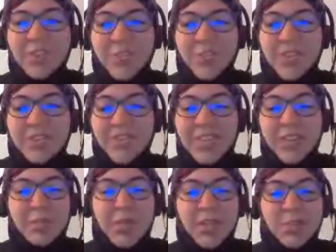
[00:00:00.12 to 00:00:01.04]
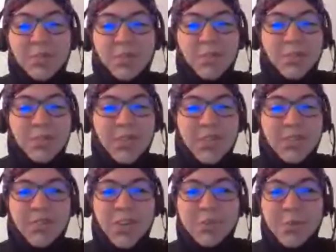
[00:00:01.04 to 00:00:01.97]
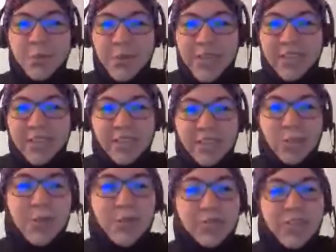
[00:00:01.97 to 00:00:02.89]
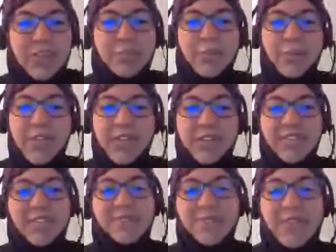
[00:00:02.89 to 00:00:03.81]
you for inviting me to Developer Weeks, Global Developer Weeks.